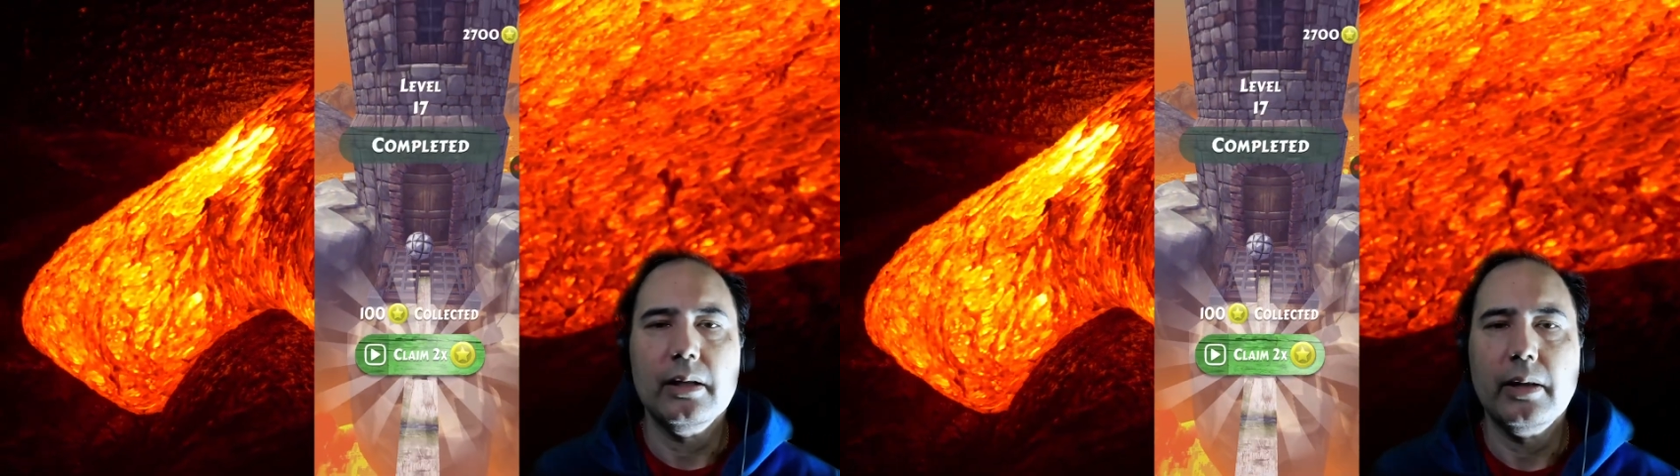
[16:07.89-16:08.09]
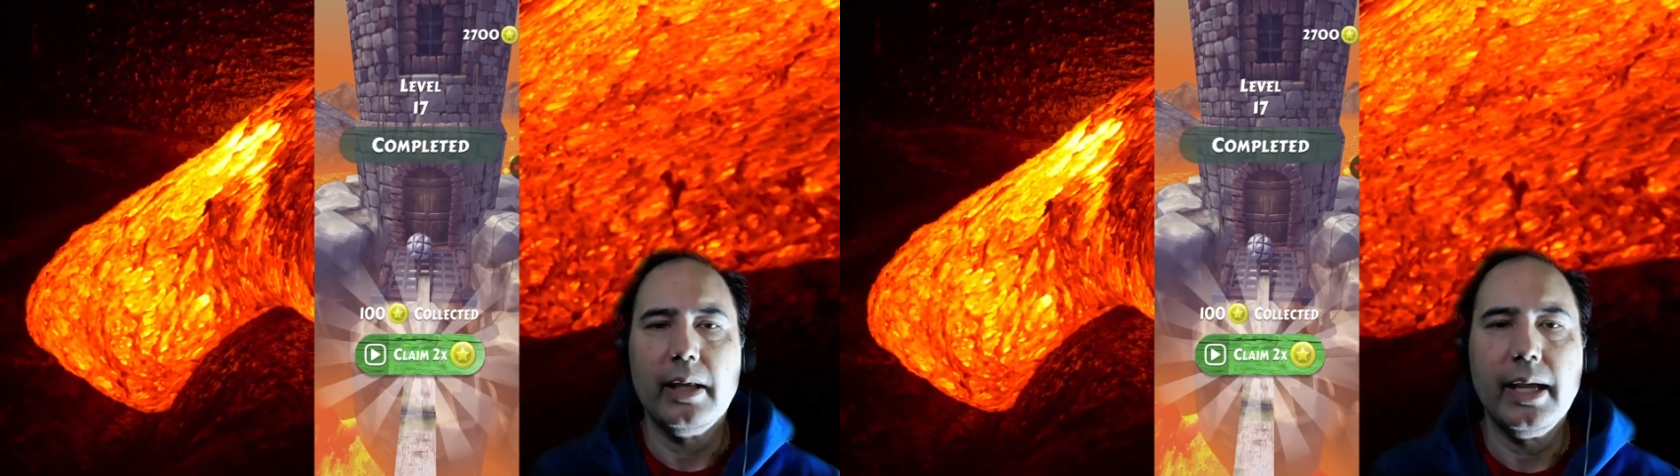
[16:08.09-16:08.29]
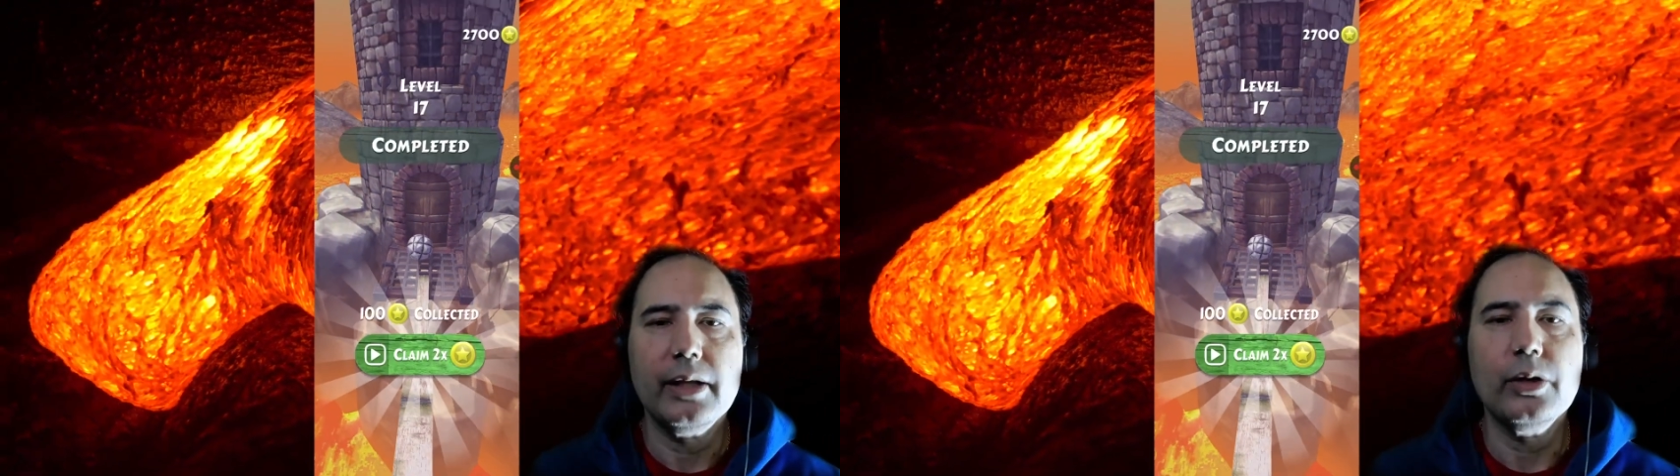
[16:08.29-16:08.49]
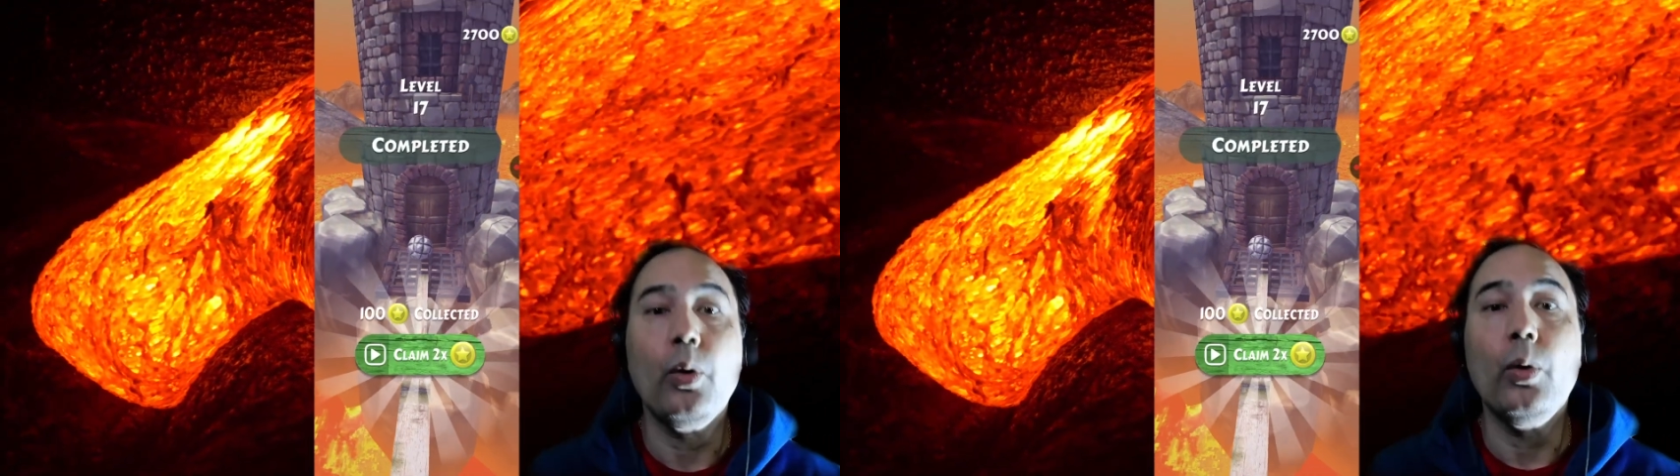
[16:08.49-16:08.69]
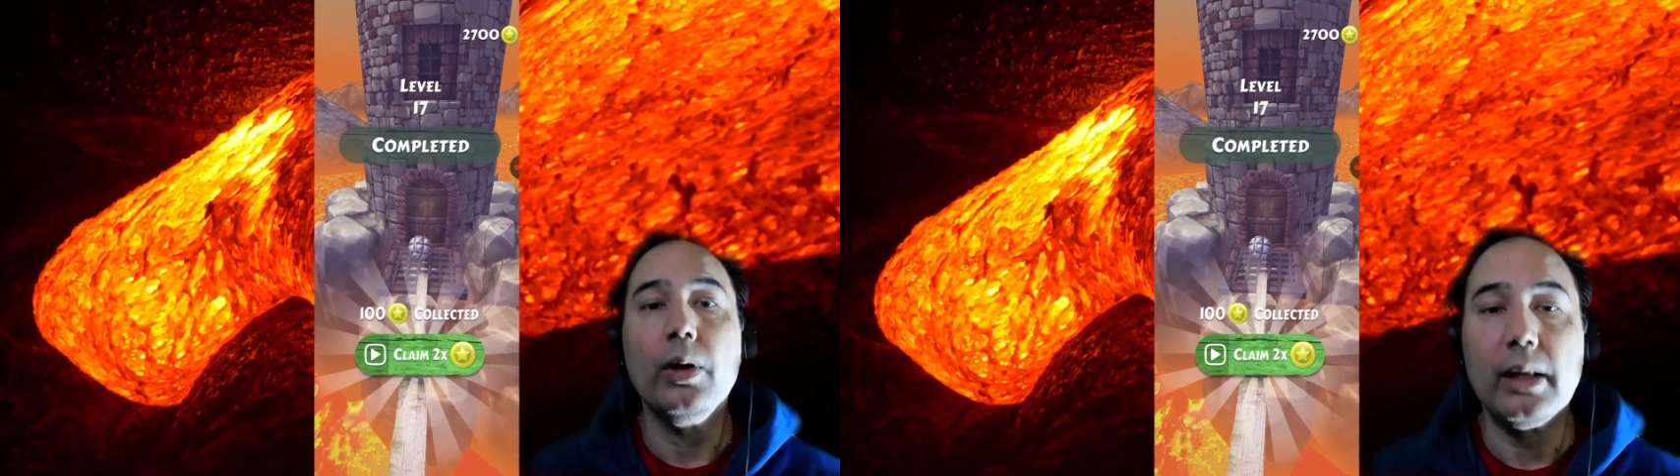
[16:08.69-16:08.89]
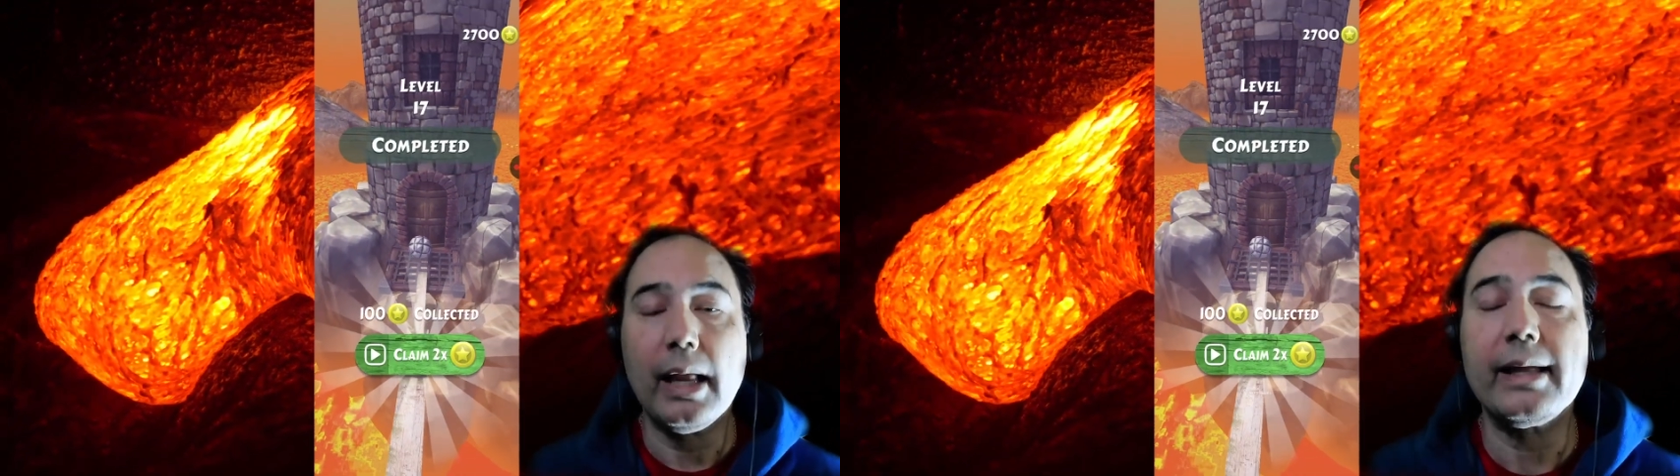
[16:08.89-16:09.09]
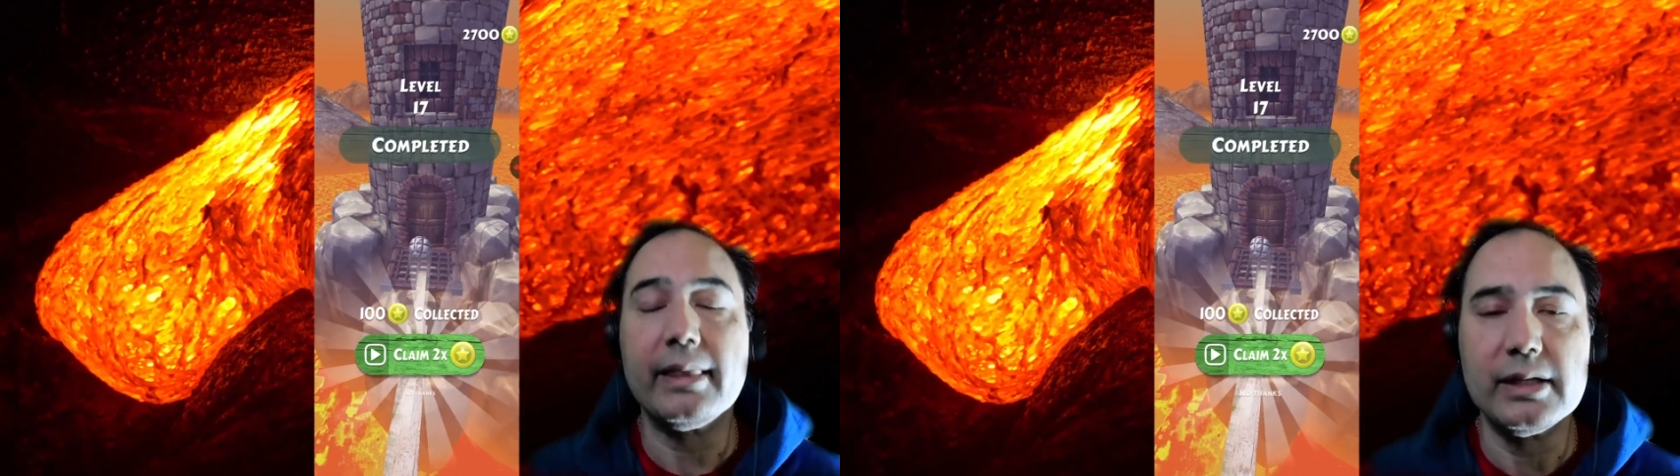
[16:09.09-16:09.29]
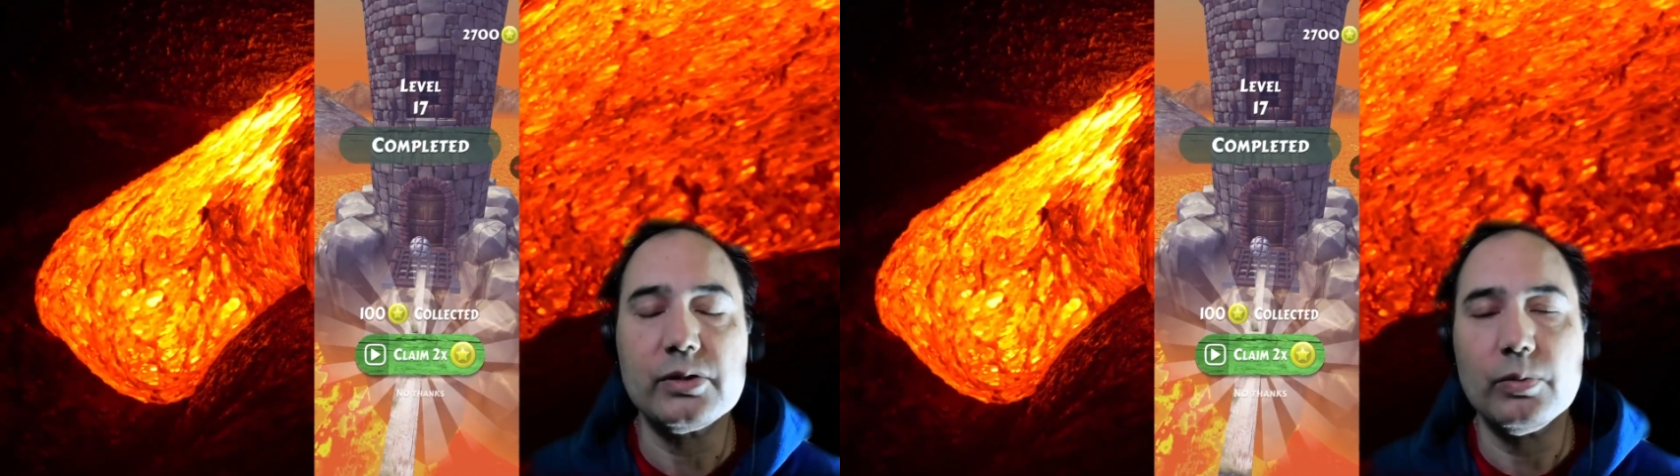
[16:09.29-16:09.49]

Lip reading: and or like this